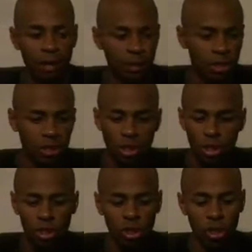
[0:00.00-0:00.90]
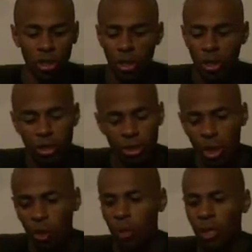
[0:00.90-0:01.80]
sugar,
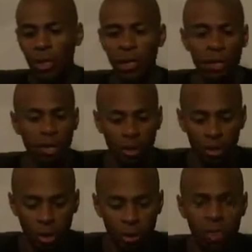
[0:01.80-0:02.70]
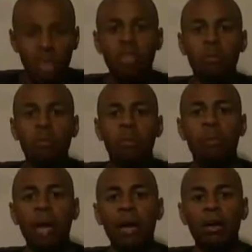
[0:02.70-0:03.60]
soda, you know, nothing but
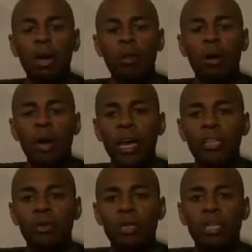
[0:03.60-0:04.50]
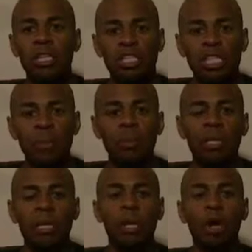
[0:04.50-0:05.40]
bad carbohydrates, and it's
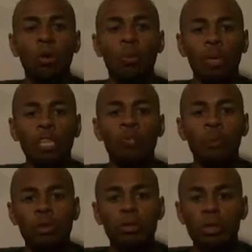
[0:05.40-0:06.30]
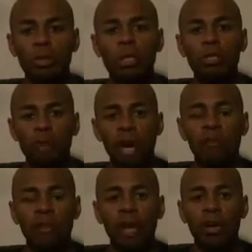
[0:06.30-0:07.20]
typically an obese person
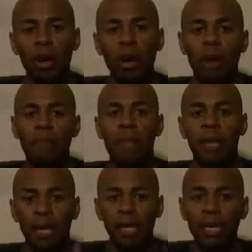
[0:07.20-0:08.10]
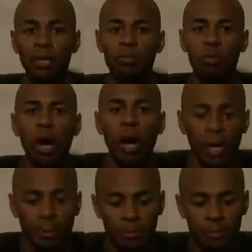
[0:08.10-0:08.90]
driving that cart. And here's why.